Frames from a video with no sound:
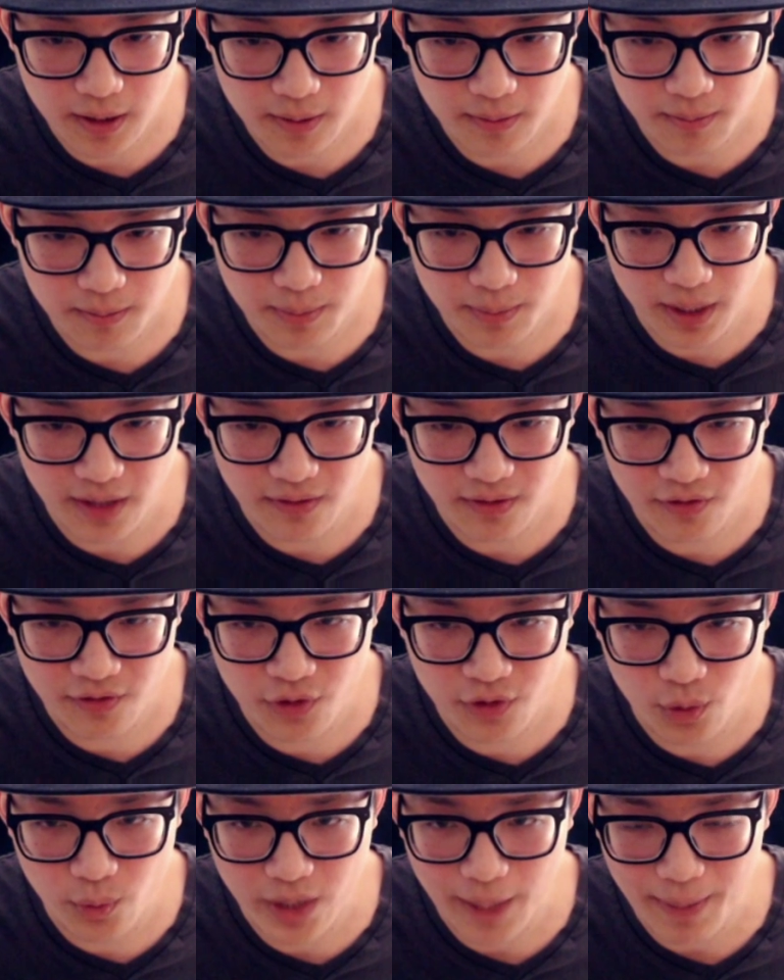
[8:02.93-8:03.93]
But
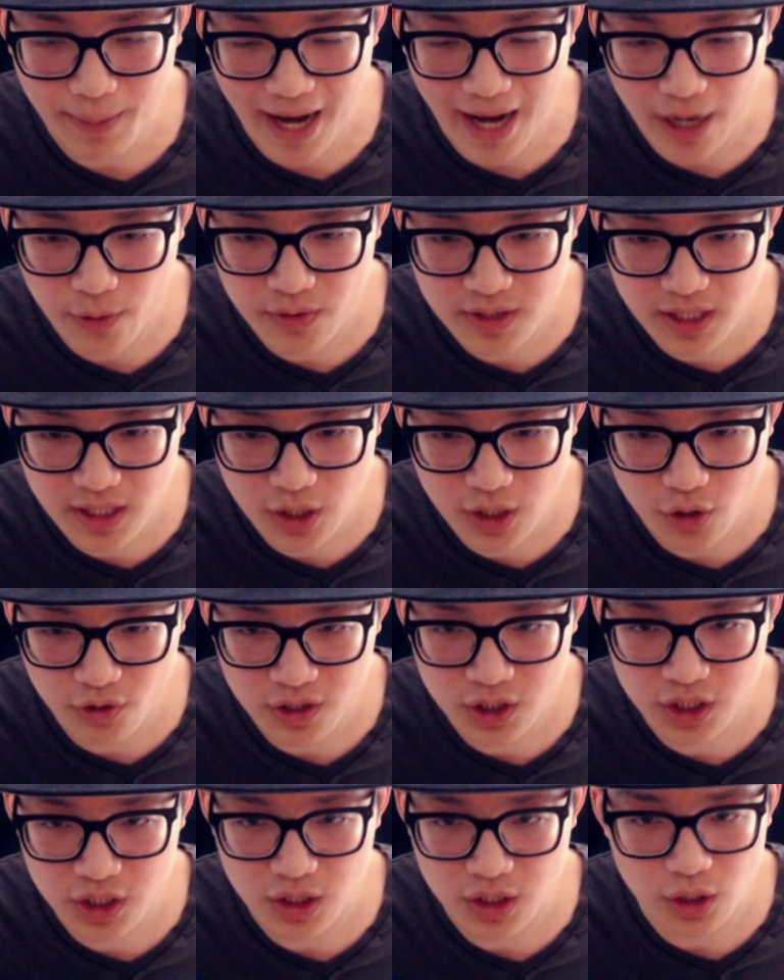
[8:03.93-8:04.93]
if you reap accuracy, you're
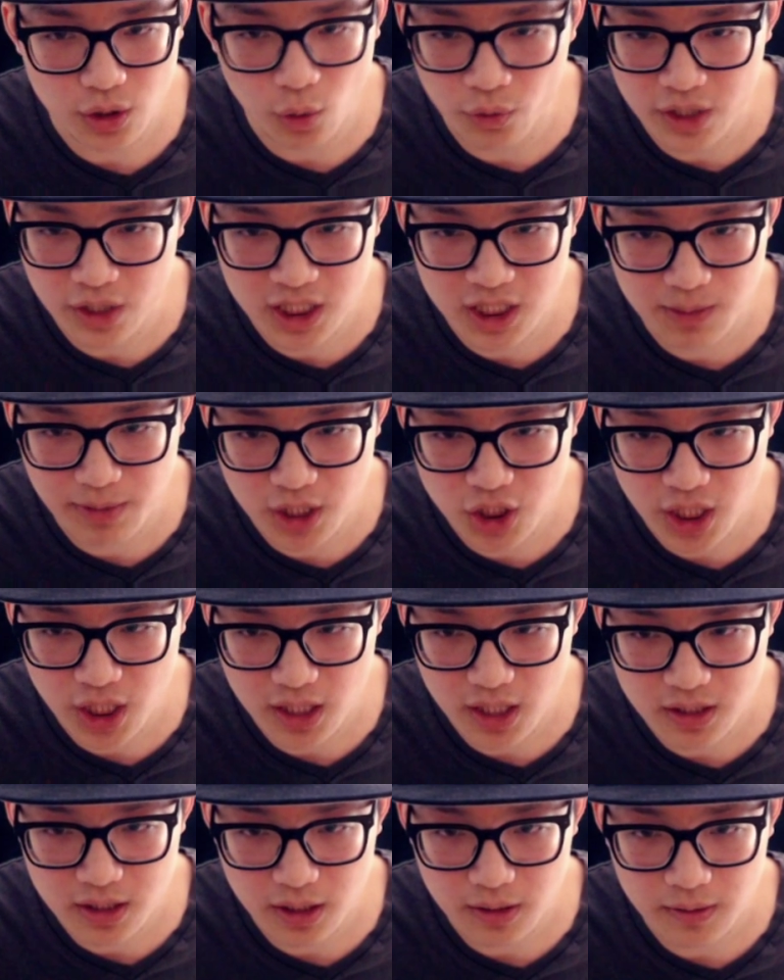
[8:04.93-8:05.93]
only speed chasing.